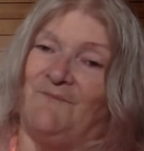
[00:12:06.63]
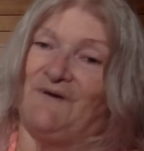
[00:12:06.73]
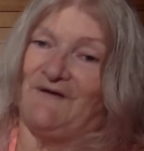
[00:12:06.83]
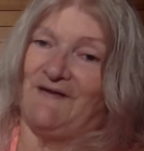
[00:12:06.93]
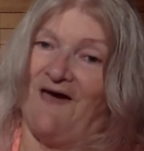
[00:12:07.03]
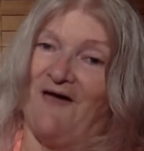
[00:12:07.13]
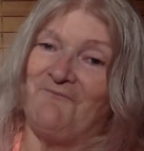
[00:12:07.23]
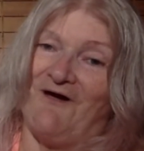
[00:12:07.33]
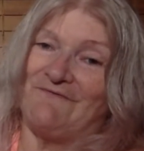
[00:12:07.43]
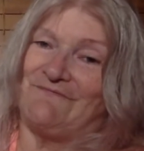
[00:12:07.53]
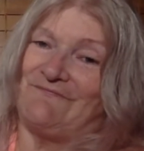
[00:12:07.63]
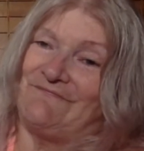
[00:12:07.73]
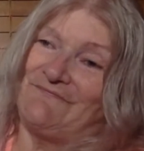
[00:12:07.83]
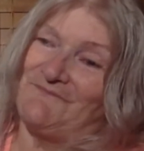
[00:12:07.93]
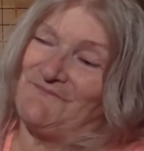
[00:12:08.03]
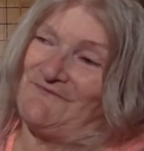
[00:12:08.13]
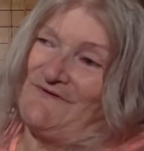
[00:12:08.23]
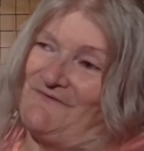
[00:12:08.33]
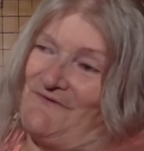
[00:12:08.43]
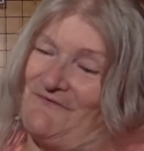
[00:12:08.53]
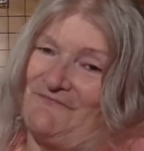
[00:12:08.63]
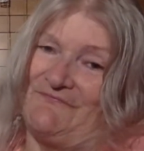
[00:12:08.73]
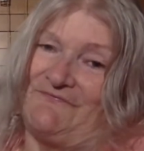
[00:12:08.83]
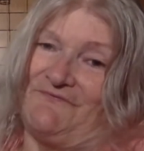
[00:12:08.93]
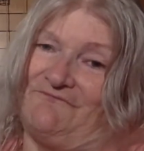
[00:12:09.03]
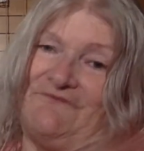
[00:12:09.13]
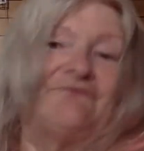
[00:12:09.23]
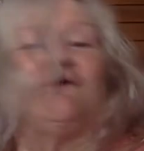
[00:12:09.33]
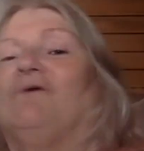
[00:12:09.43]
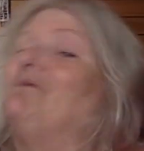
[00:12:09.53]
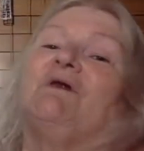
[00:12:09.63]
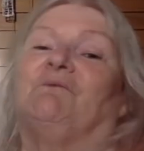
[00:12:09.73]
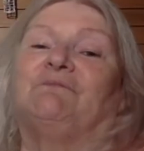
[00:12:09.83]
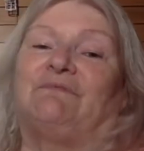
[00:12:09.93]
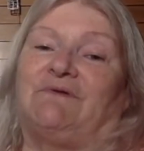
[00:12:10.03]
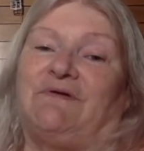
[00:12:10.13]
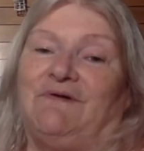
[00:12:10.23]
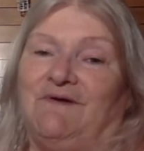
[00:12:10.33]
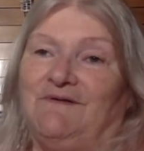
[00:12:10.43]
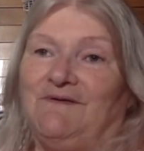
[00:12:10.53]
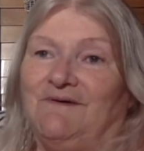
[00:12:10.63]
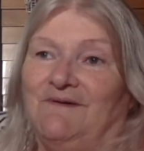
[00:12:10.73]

but I watched the superheroes TV show when I was a kid,